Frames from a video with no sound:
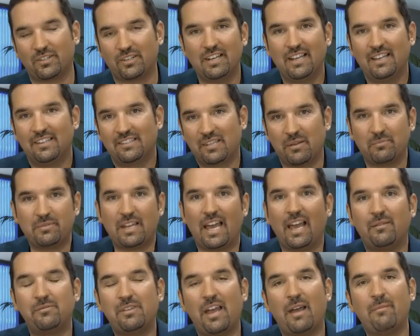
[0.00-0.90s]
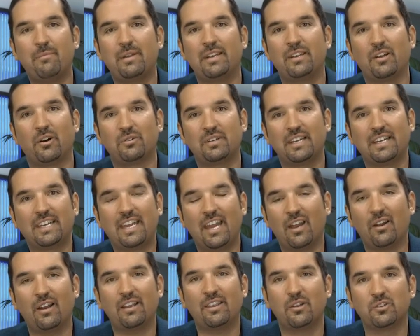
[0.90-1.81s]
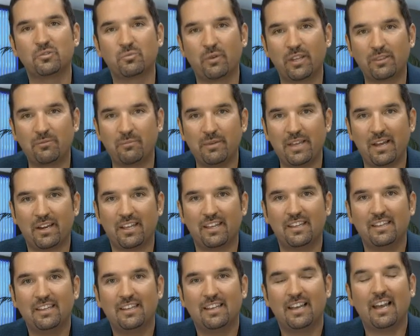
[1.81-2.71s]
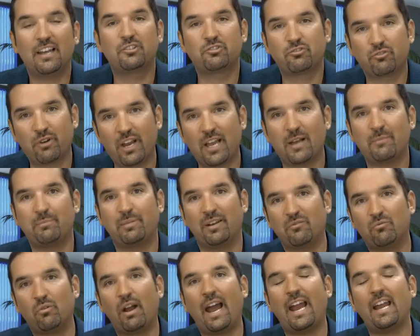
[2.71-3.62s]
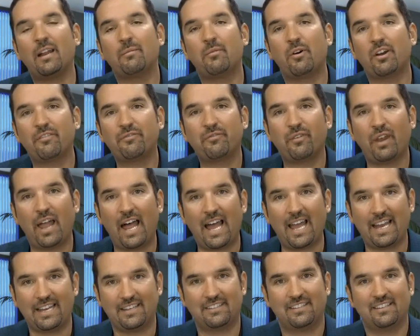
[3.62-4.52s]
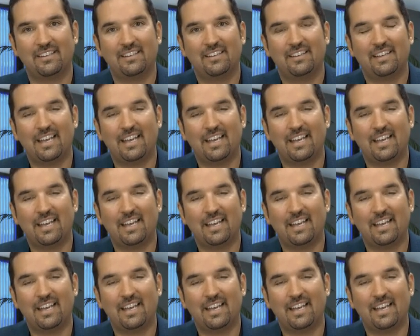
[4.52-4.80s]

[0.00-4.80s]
Or sometimes I've been known to carry those with me on a trip and write them on a flight.